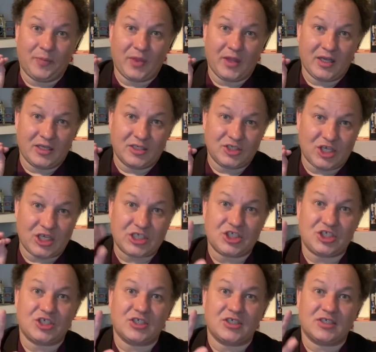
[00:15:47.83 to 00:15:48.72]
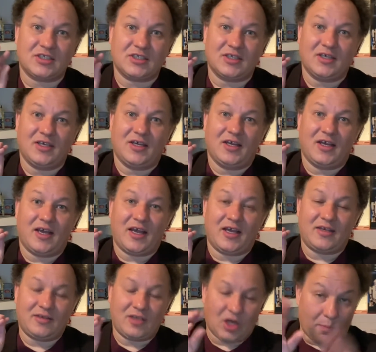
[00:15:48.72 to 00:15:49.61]
gestures
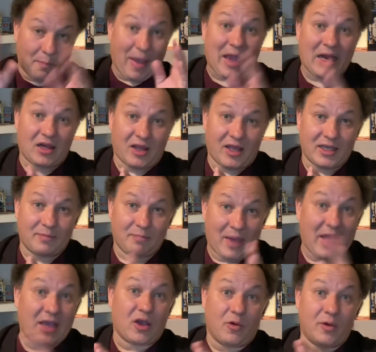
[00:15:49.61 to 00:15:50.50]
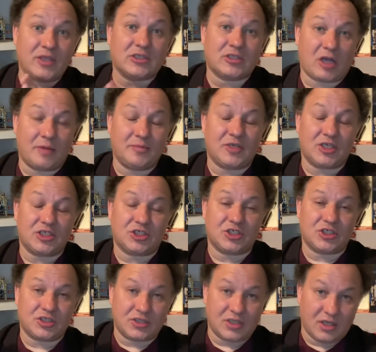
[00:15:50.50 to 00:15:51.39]
and, you know, Mac OS type
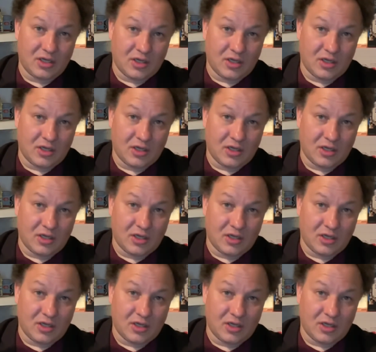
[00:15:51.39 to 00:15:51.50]
gestures